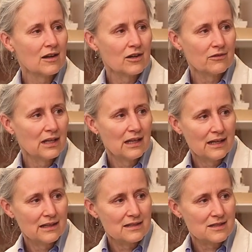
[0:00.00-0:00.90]
our
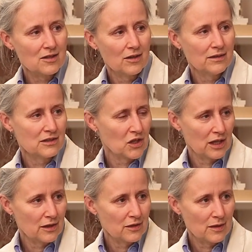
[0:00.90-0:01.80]
reliance on the
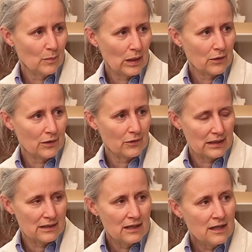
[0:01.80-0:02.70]
shared power grid.